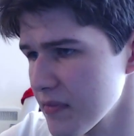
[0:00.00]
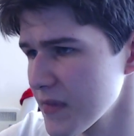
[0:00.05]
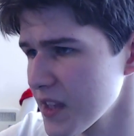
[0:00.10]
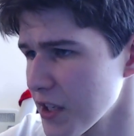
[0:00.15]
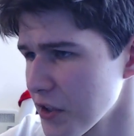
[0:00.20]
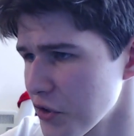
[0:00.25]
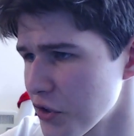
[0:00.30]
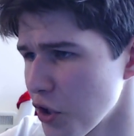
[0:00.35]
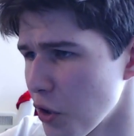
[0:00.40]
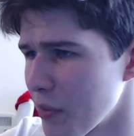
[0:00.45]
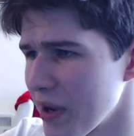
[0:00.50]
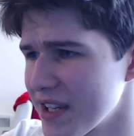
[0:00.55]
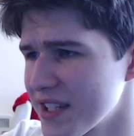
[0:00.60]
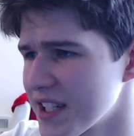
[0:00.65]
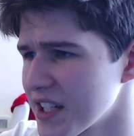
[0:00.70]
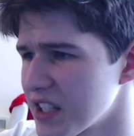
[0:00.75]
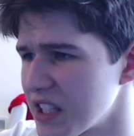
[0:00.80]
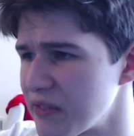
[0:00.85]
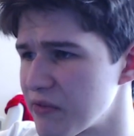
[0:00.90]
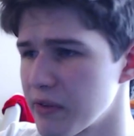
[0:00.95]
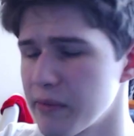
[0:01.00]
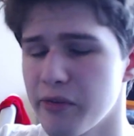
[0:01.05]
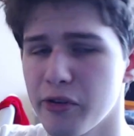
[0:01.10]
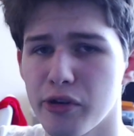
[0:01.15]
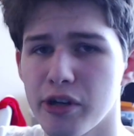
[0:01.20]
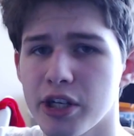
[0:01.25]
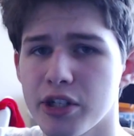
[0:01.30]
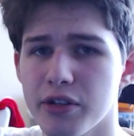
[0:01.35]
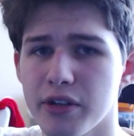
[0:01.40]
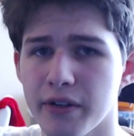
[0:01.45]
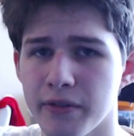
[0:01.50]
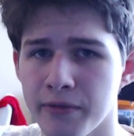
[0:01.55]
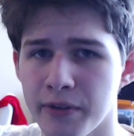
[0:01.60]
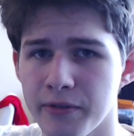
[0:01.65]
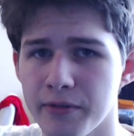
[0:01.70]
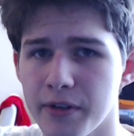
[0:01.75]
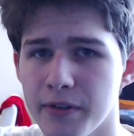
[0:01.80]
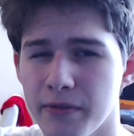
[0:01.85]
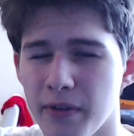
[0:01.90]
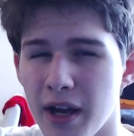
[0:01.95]
So basically, from
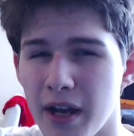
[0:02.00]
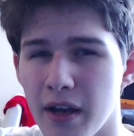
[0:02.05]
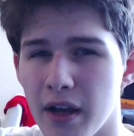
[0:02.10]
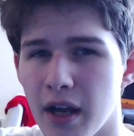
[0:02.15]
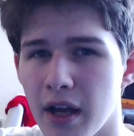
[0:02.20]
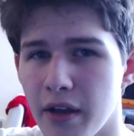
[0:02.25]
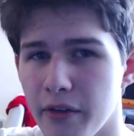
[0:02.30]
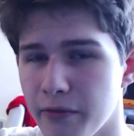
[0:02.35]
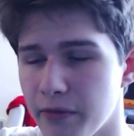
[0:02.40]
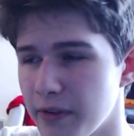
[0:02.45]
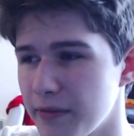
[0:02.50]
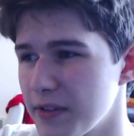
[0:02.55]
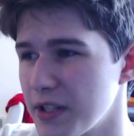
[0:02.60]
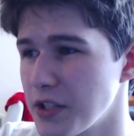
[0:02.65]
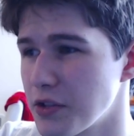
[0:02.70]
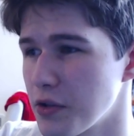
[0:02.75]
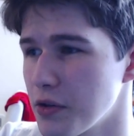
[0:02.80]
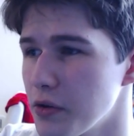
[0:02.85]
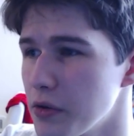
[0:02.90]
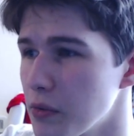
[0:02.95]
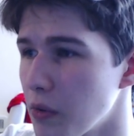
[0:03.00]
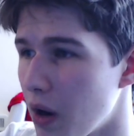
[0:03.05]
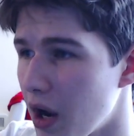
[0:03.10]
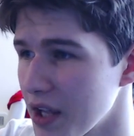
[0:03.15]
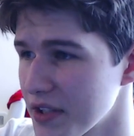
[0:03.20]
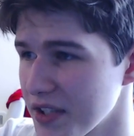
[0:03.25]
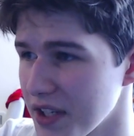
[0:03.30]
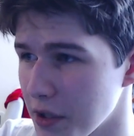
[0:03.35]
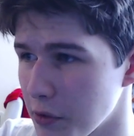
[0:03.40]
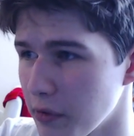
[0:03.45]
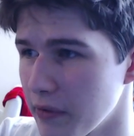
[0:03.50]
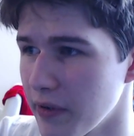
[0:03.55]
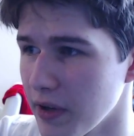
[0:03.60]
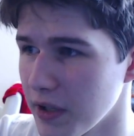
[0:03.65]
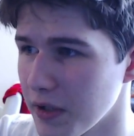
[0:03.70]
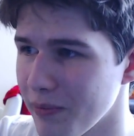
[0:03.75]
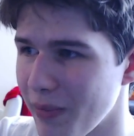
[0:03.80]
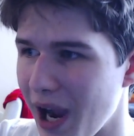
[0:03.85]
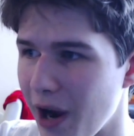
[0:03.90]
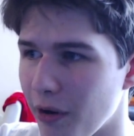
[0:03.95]
352 watts
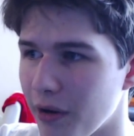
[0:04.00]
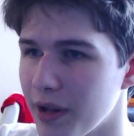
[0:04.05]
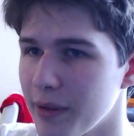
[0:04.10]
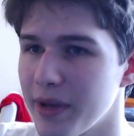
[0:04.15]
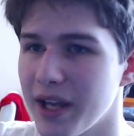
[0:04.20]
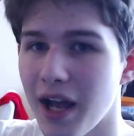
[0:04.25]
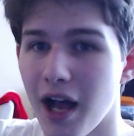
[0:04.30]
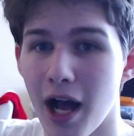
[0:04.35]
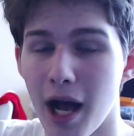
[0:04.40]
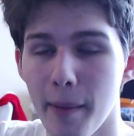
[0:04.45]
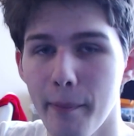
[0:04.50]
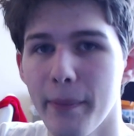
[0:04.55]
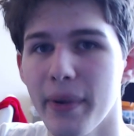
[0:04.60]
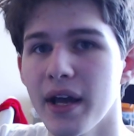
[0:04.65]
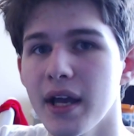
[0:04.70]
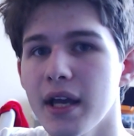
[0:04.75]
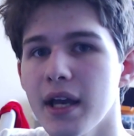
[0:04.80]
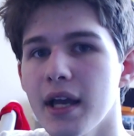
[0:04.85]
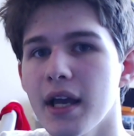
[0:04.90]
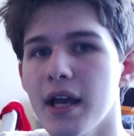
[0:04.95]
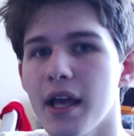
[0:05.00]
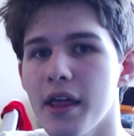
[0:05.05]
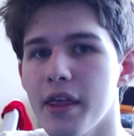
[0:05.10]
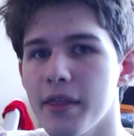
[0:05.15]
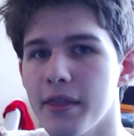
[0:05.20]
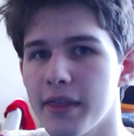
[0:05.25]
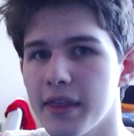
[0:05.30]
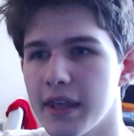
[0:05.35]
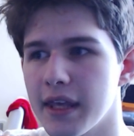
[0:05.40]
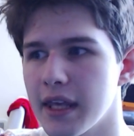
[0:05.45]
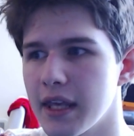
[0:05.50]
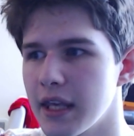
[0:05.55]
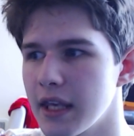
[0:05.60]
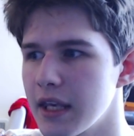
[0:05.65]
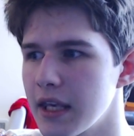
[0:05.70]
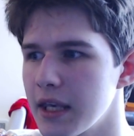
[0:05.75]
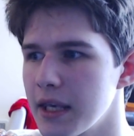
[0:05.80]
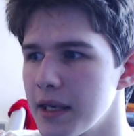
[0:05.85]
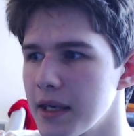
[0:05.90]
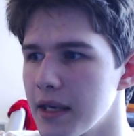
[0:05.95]
equivalent power limit up,
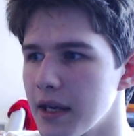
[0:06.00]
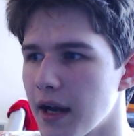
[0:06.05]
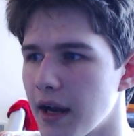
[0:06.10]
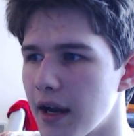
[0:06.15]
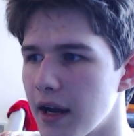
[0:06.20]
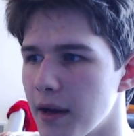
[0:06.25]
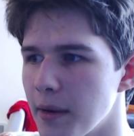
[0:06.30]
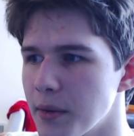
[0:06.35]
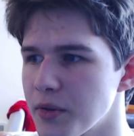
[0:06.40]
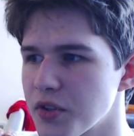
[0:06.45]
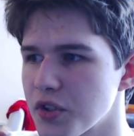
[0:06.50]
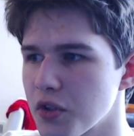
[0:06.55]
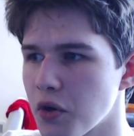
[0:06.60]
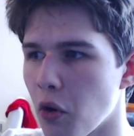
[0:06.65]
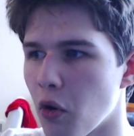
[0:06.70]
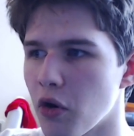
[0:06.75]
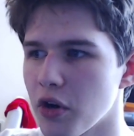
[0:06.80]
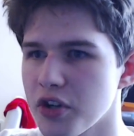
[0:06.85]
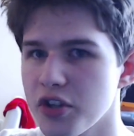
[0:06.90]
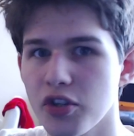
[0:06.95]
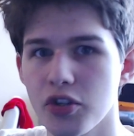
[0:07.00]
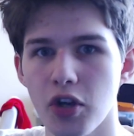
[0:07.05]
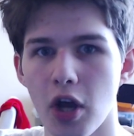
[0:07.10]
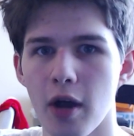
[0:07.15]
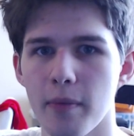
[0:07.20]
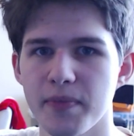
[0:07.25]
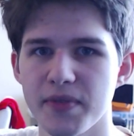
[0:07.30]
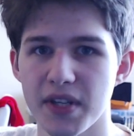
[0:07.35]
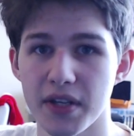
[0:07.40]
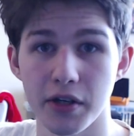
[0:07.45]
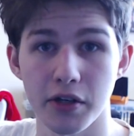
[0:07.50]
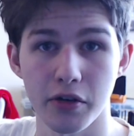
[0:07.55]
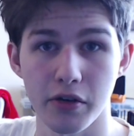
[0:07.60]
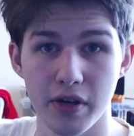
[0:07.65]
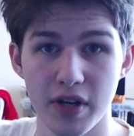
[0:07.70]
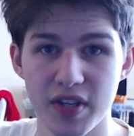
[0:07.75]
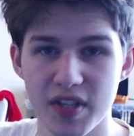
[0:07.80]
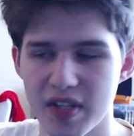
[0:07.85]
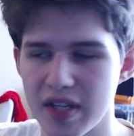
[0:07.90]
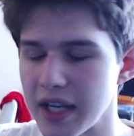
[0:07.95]
the score stops
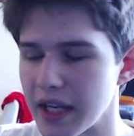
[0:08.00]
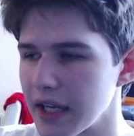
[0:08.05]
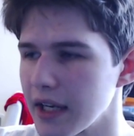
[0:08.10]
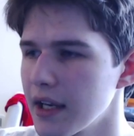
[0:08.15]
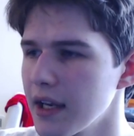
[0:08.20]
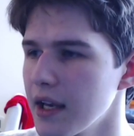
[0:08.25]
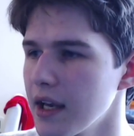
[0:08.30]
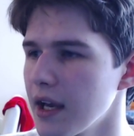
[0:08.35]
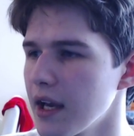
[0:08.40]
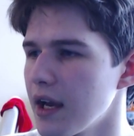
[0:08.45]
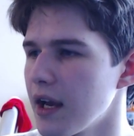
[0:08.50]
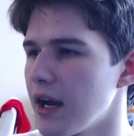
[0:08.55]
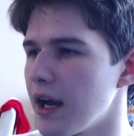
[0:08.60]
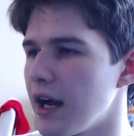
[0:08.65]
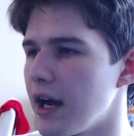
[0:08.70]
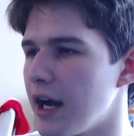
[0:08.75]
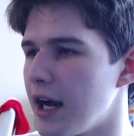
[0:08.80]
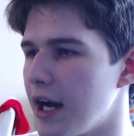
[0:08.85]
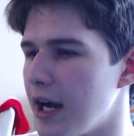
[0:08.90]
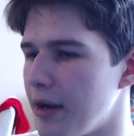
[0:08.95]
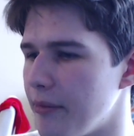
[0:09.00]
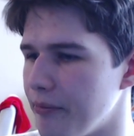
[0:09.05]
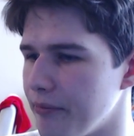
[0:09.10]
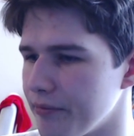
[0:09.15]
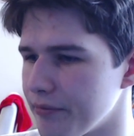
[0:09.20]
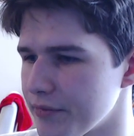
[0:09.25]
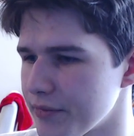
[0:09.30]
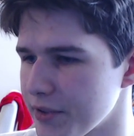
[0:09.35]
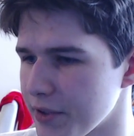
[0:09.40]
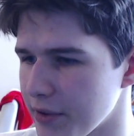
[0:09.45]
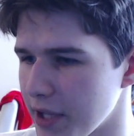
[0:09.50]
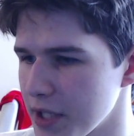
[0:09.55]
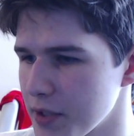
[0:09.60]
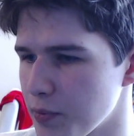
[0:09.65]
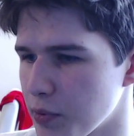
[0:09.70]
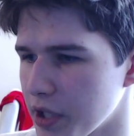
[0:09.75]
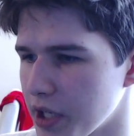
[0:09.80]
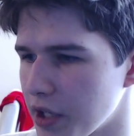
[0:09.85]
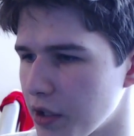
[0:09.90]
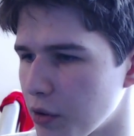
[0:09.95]
increasing. So that's
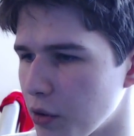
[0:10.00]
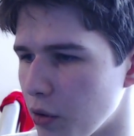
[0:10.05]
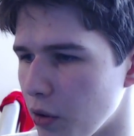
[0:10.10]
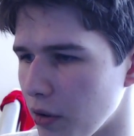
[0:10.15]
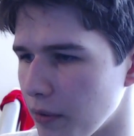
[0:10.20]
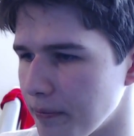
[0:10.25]
pretty cool.